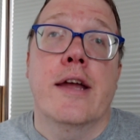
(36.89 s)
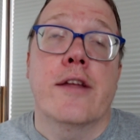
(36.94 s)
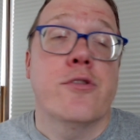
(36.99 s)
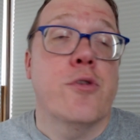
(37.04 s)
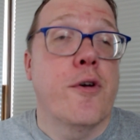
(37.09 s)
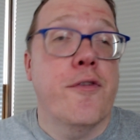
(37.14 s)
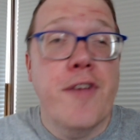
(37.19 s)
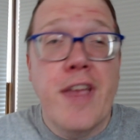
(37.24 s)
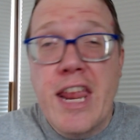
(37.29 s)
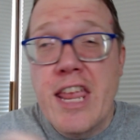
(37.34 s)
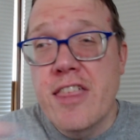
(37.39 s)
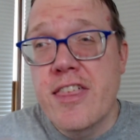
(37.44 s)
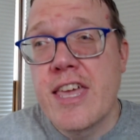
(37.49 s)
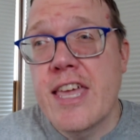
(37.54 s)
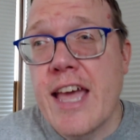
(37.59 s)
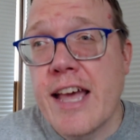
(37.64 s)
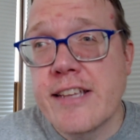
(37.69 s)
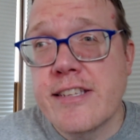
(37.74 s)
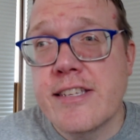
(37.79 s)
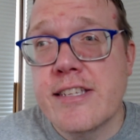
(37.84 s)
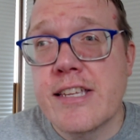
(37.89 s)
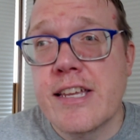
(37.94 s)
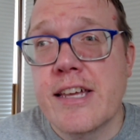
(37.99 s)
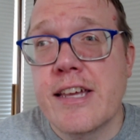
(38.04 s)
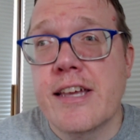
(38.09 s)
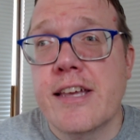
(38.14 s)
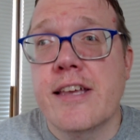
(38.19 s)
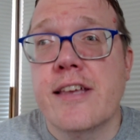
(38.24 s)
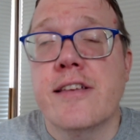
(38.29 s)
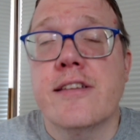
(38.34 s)
So if anything I
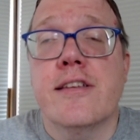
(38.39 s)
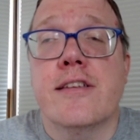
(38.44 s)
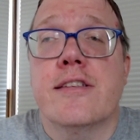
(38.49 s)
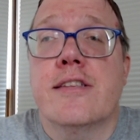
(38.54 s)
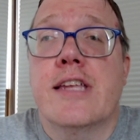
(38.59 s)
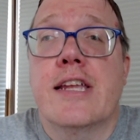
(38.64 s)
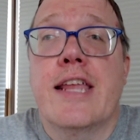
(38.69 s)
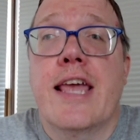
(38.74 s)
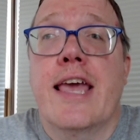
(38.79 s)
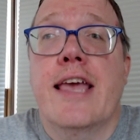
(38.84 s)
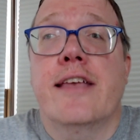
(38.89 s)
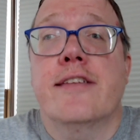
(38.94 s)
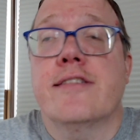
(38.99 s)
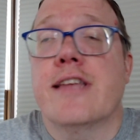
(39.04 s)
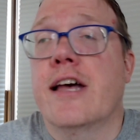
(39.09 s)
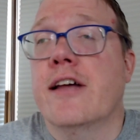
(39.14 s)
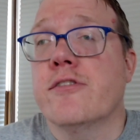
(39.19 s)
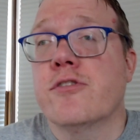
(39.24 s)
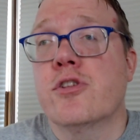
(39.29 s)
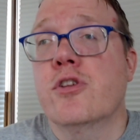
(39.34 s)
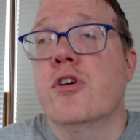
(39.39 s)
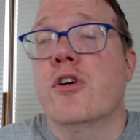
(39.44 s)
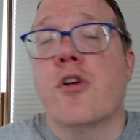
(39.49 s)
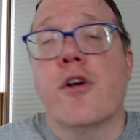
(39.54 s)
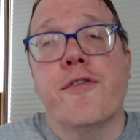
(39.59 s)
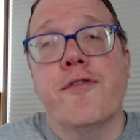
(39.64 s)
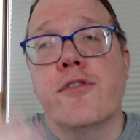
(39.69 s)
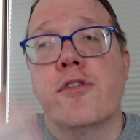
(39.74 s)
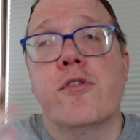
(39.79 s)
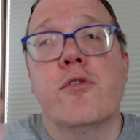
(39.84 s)
say today sounds good,
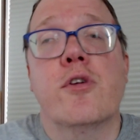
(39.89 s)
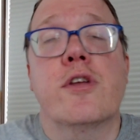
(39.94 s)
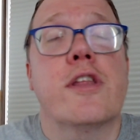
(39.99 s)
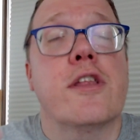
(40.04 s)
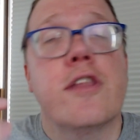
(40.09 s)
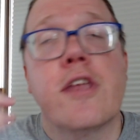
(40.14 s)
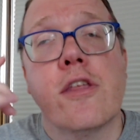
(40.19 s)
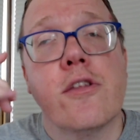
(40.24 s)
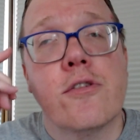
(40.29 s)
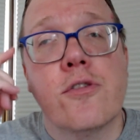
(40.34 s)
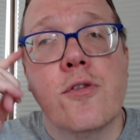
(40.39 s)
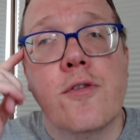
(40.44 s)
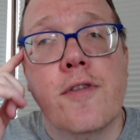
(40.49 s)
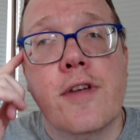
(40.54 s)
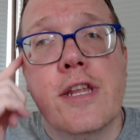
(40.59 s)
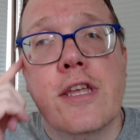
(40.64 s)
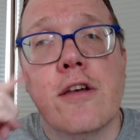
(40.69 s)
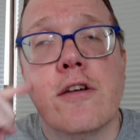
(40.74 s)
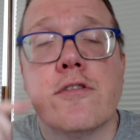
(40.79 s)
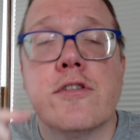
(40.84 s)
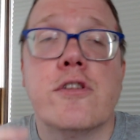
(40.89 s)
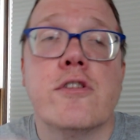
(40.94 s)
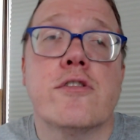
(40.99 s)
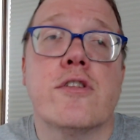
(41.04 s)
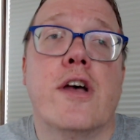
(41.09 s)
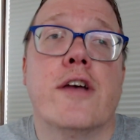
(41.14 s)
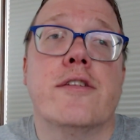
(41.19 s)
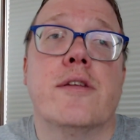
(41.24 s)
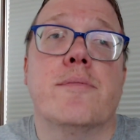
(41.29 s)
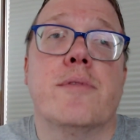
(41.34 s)
or if you looked at the other two videos and you
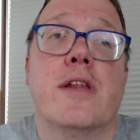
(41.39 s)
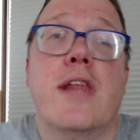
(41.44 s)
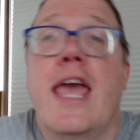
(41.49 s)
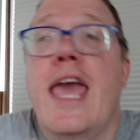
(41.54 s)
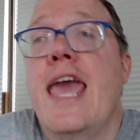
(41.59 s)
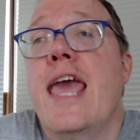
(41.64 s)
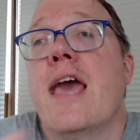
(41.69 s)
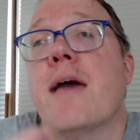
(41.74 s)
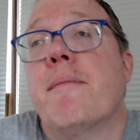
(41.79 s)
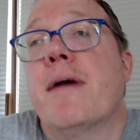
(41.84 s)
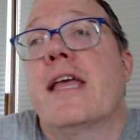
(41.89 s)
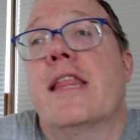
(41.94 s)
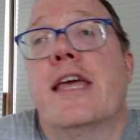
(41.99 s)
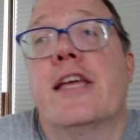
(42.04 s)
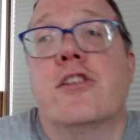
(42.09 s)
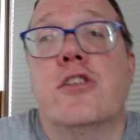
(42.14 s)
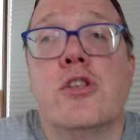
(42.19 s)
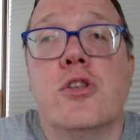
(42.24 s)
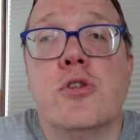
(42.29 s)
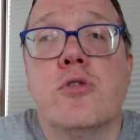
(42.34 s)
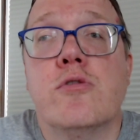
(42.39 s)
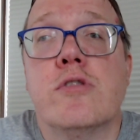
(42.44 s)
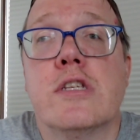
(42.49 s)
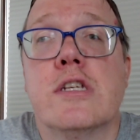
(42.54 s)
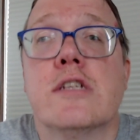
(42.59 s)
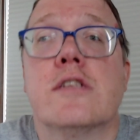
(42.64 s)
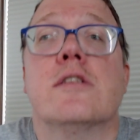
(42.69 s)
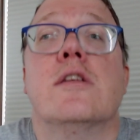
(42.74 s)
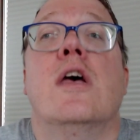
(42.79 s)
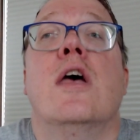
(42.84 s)
saw something, hey, I might like to use
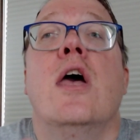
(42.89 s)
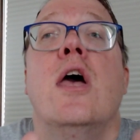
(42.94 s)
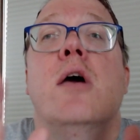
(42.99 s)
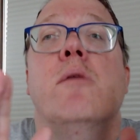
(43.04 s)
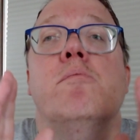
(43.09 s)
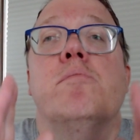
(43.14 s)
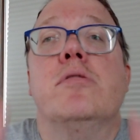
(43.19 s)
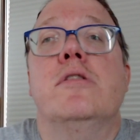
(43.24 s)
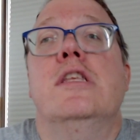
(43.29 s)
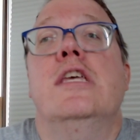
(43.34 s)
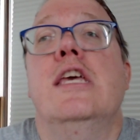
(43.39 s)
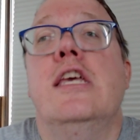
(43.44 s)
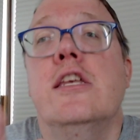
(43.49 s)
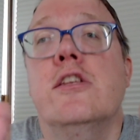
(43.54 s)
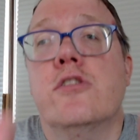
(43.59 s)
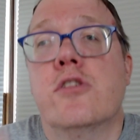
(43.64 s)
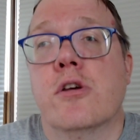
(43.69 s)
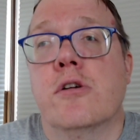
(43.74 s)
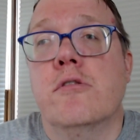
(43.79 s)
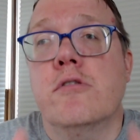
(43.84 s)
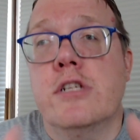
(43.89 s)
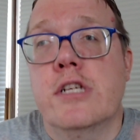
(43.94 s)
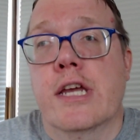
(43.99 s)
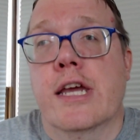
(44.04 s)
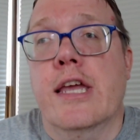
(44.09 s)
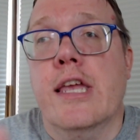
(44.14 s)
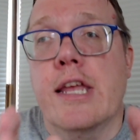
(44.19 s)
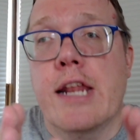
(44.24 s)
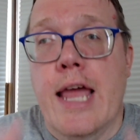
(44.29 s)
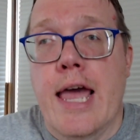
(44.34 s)
this, please go
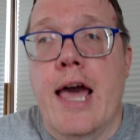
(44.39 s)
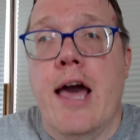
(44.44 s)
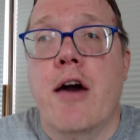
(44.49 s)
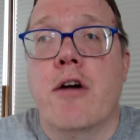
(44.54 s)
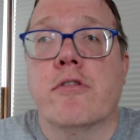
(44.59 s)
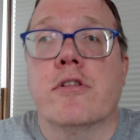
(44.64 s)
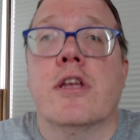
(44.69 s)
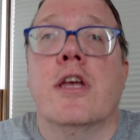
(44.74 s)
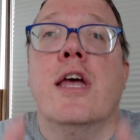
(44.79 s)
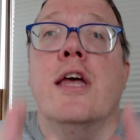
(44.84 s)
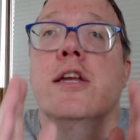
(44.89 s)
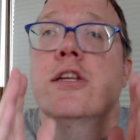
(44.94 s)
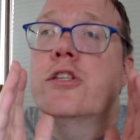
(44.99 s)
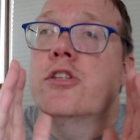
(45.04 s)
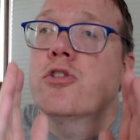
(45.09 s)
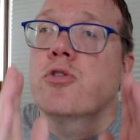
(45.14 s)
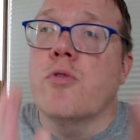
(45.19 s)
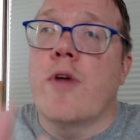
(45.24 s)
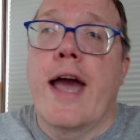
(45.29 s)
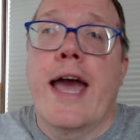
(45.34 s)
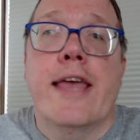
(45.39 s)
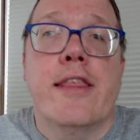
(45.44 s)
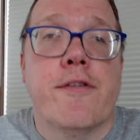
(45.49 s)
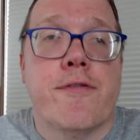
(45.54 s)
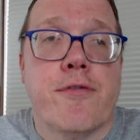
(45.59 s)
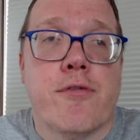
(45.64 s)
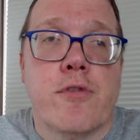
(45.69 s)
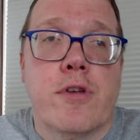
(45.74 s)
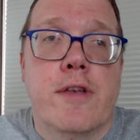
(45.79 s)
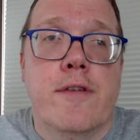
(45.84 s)
check it out. Try the
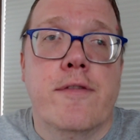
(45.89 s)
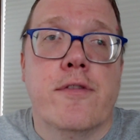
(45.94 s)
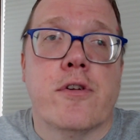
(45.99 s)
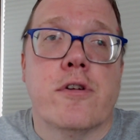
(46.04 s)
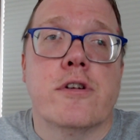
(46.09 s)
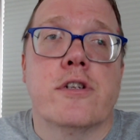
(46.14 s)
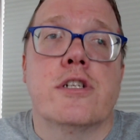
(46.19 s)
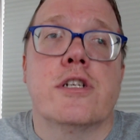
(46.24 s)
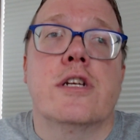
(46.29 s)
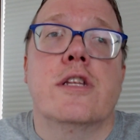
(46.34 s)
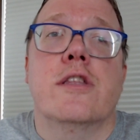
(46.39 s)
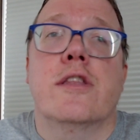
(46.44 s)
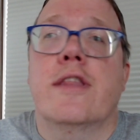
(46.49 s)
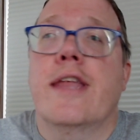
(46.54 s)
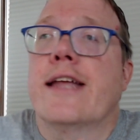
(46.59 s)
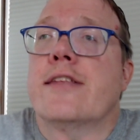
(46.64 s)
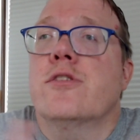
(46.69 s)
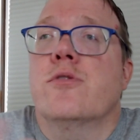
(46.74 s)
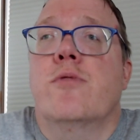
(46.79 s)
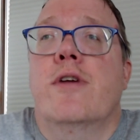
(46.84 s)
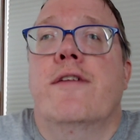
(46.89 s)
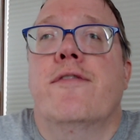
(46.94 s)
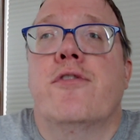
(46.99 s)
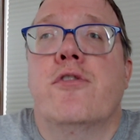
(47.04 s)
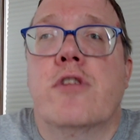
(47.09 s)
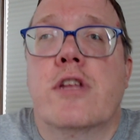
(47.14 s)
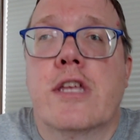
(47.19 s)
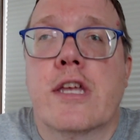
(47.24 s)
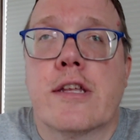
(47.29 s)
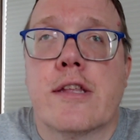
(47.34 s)
free version. That's the way
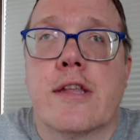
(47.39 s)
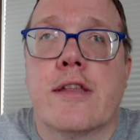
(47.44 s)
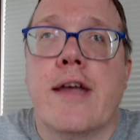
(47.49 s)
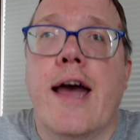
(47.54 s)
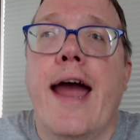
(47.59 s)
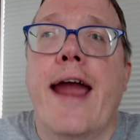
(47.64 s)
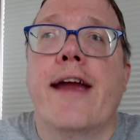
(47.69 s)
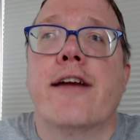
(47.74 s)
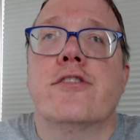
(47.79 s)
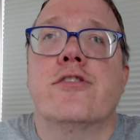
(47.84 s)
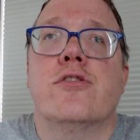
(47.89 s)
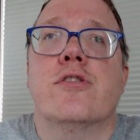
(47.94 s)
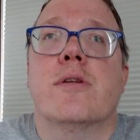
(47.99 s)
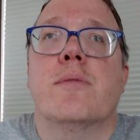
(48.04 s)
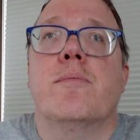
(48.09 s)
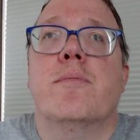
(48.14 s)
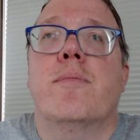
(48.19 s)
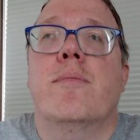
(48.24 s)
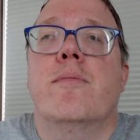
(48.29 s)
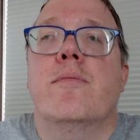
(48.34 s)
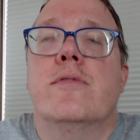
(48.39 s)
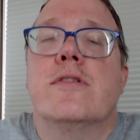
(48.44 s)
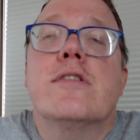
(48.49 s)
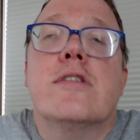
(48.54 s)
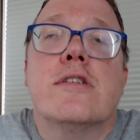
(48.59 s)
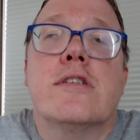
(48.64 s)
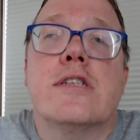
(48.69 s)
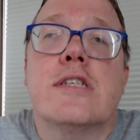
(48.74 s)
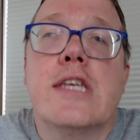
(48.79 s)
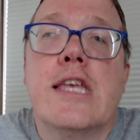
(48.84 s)
for you to kick the tires so you can
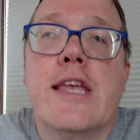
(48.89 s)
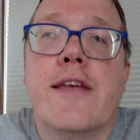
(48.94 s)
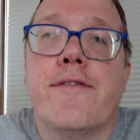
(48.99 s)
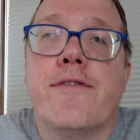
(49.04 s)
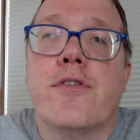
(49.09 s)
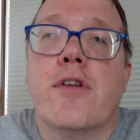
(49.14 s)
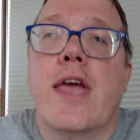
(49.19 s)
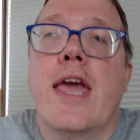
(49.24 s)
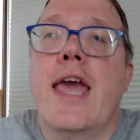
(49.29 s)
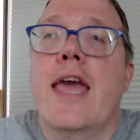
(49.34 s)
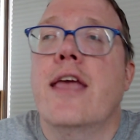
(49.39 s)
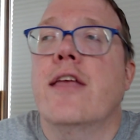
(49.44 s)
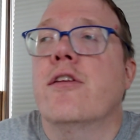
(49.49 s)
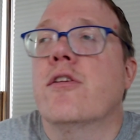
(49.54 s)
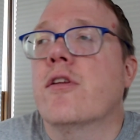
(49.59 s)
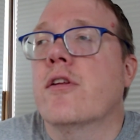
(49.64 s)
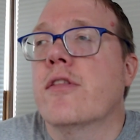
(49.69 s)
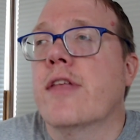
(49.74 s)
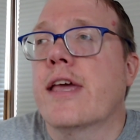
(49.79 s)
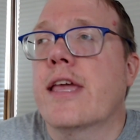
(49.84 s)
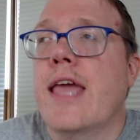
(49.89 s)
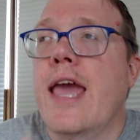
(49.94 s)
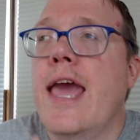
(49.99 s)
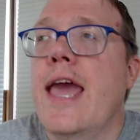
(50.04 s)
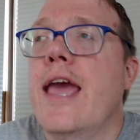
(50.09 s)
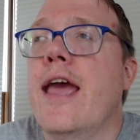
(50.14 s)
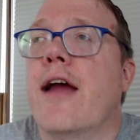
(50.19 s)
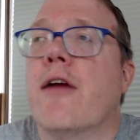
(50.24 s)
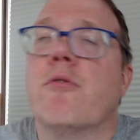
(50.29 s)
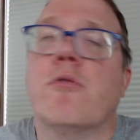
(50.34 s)
see if, hey, you can like,
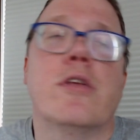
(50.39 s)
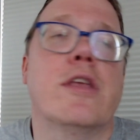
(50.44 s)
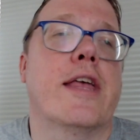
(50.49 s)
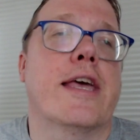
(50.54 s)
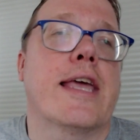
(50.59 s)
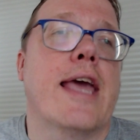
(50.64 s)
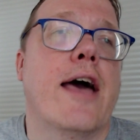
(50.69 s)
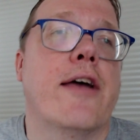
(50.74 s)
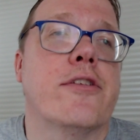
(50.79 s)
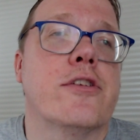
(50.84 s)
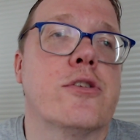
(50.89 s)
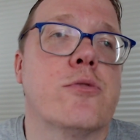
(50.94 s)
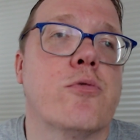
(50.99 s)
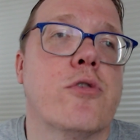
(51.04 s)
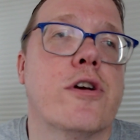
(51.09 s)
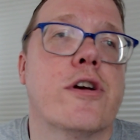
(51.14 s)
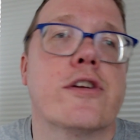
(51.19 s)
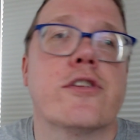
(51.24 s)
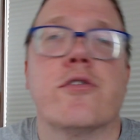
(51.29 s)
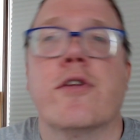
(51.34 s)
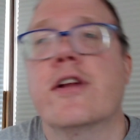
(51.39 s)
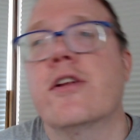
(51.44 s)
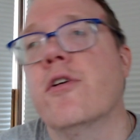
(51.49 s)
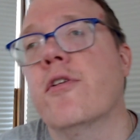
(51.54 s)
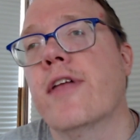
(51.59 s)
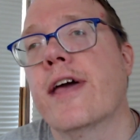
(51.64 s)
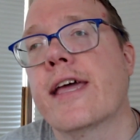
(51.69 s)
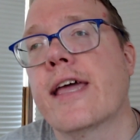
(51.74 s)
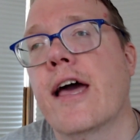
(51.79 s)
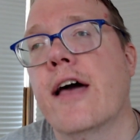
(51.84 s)
hey, I really like how this works, or I
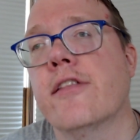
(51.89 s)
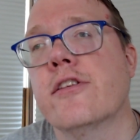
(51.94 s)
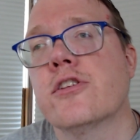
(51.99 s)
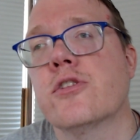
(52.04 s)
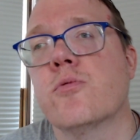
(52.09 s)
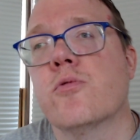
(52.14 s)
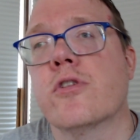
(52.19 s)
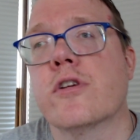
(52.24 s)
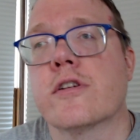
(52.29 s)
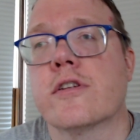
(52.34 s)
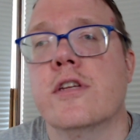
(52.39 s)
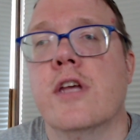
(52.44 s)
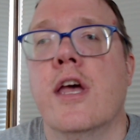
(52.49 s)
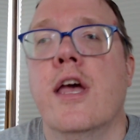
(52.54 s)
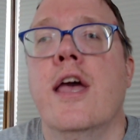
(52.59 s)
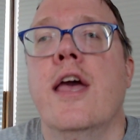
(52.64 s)
don't like how this works.